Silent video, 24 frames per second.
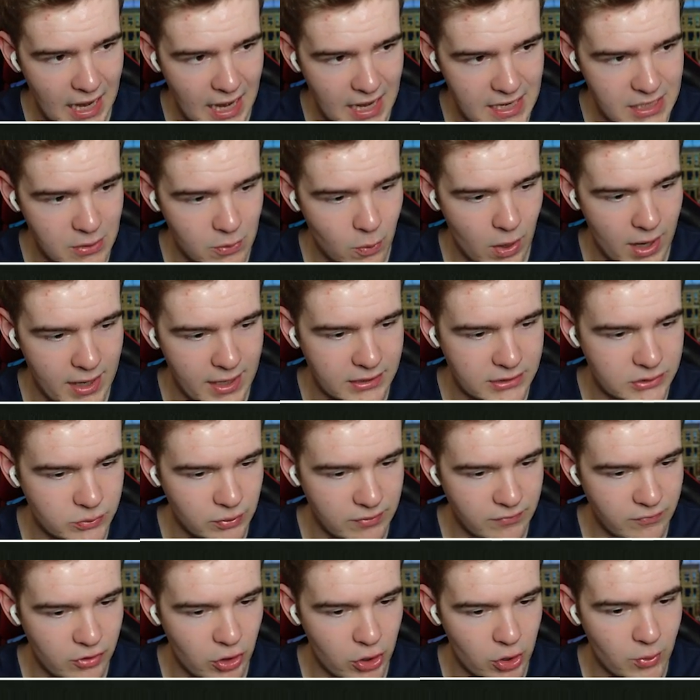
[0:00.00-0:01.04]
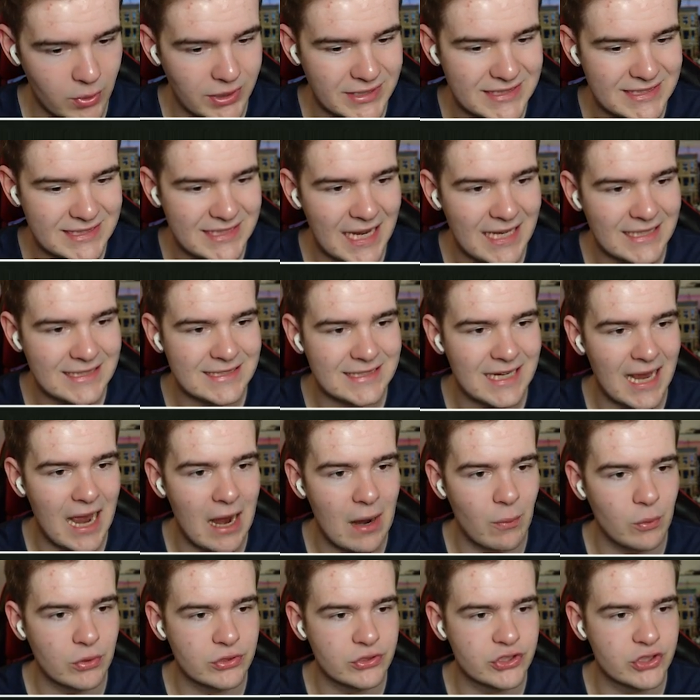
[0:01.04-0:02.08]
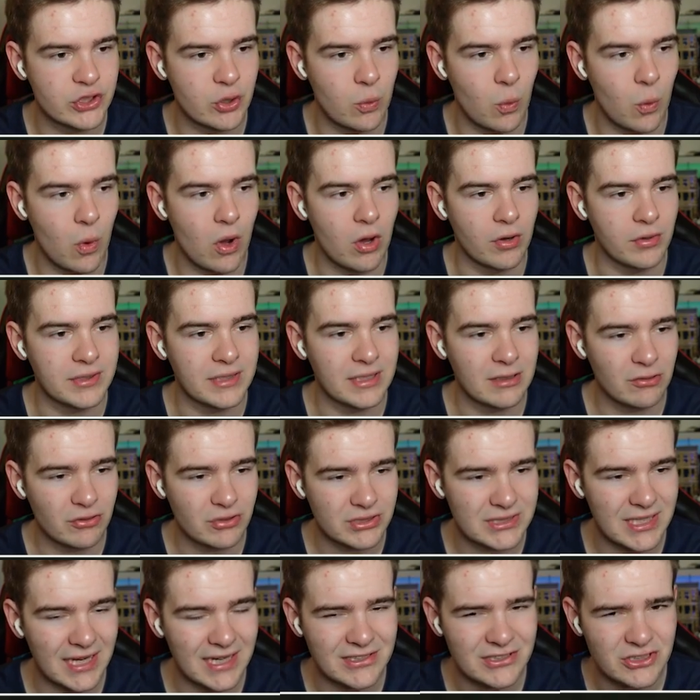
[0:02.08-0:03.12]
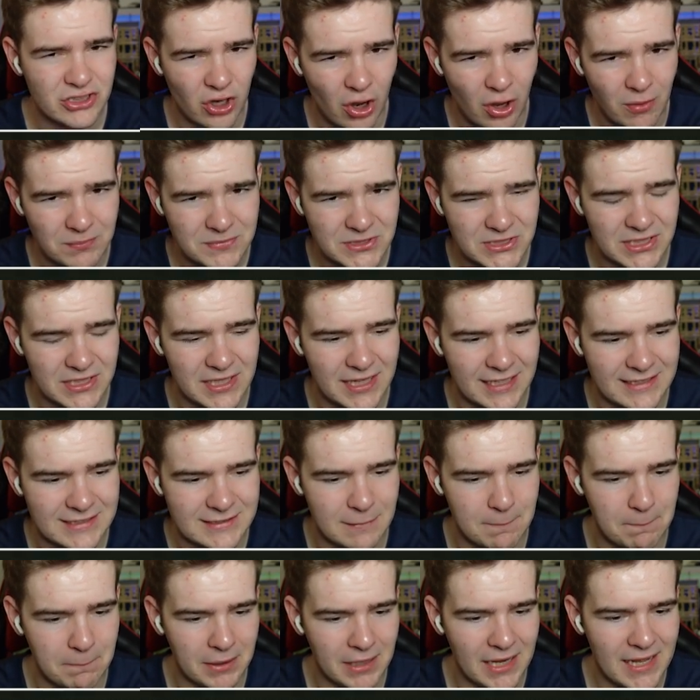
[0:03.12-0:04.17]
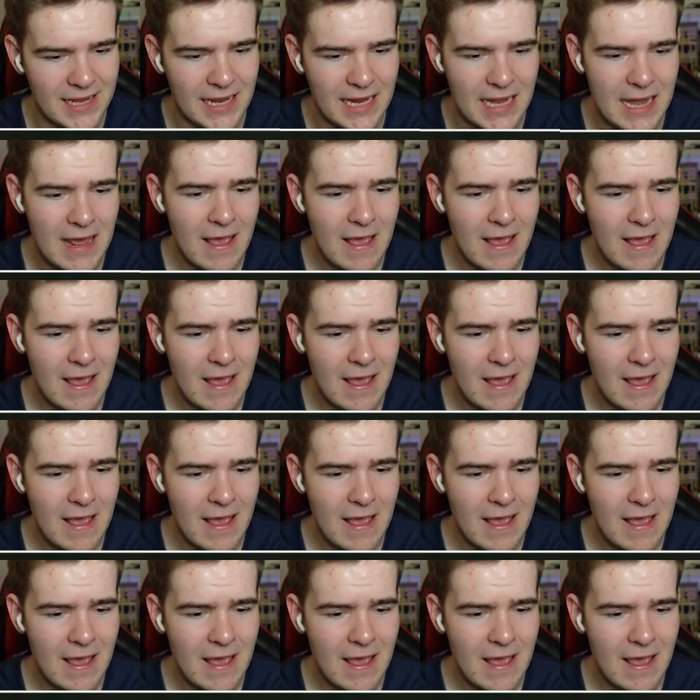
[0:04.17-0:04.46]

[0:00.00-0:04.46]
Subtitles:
anyway, as we've got to assess our squad. It looks like Thompson isn't playing,